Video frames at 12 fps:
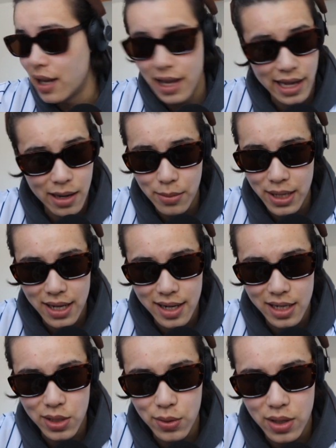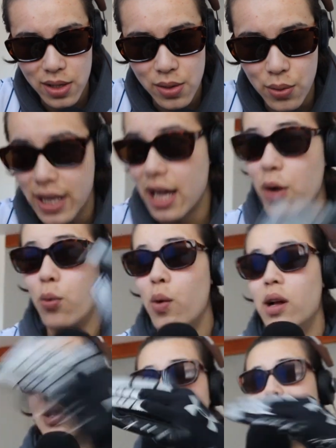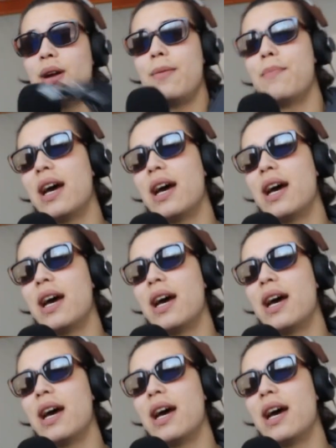I got to be honest with you. We got a welterweight